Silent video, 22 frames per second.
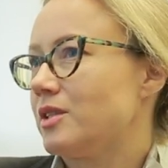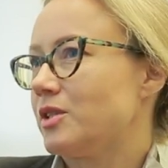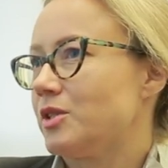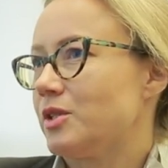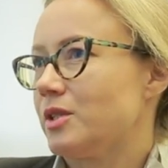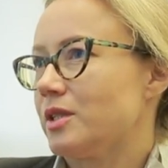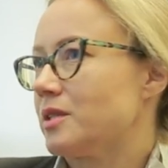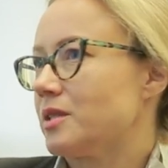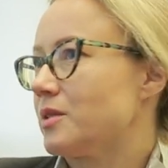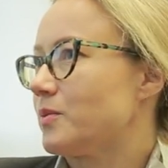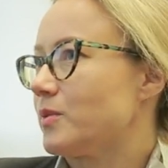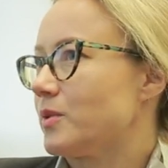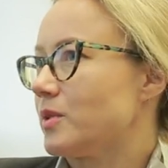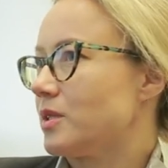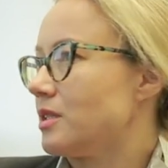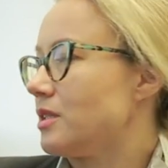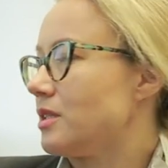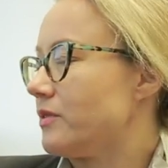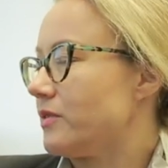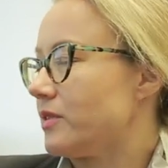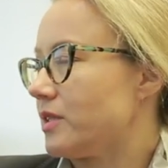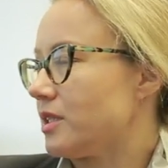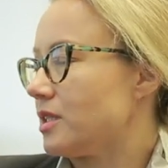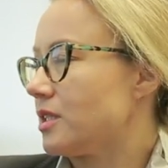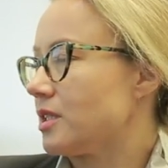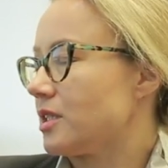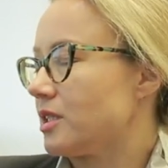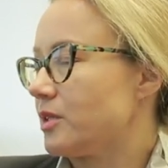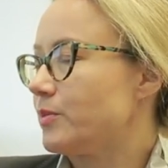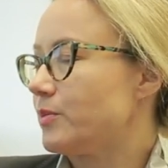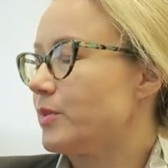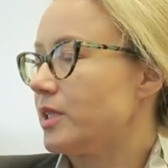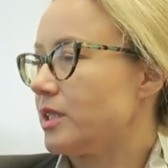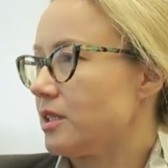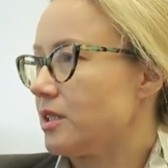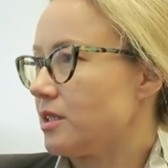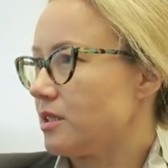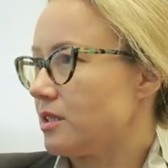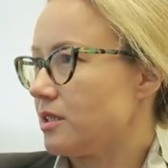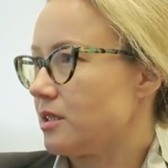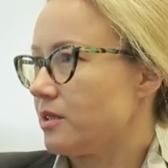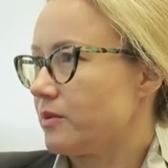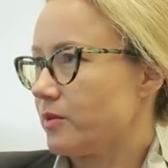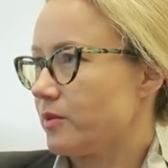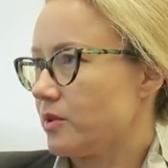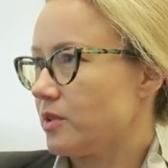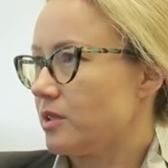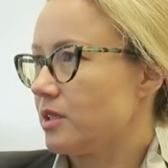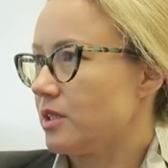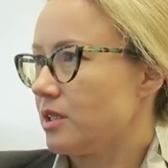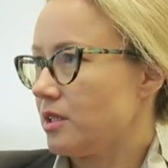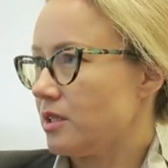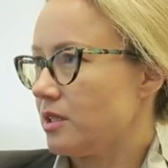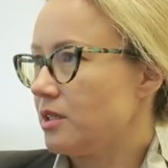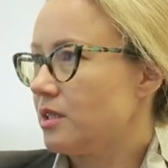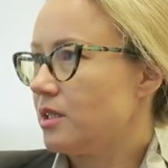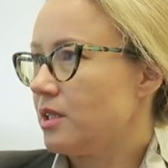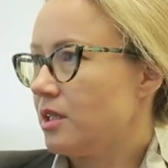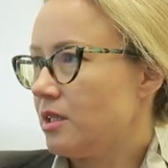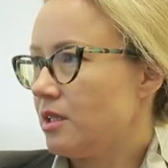just was a different experience, I would say.